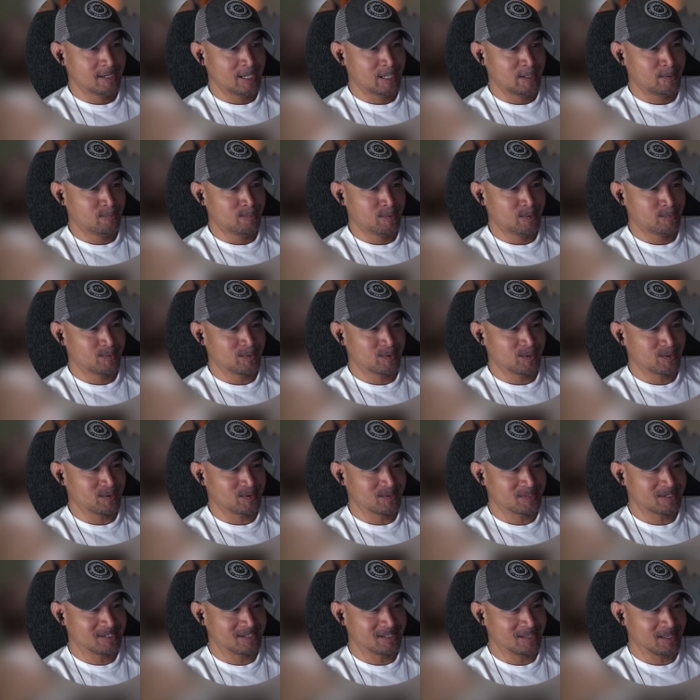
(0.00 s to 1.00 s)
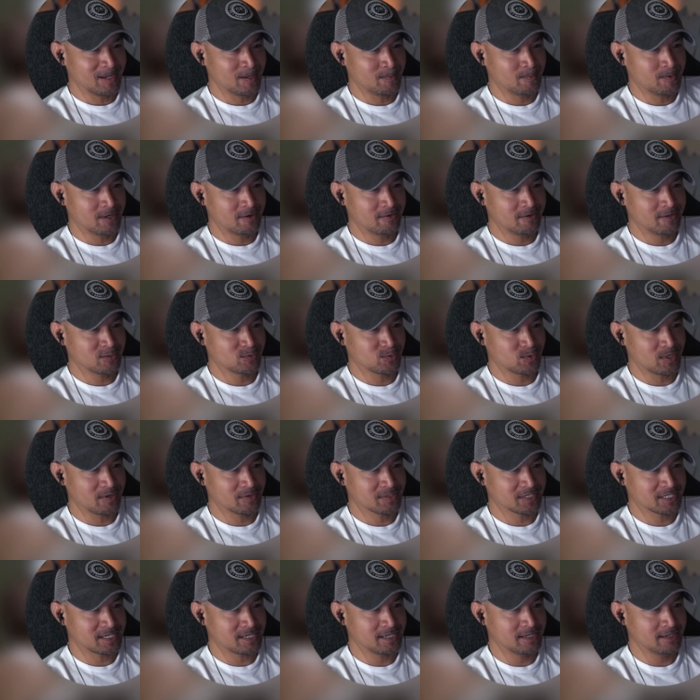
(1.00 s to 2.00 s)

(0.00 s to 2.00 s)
I remember those in libraries when I was a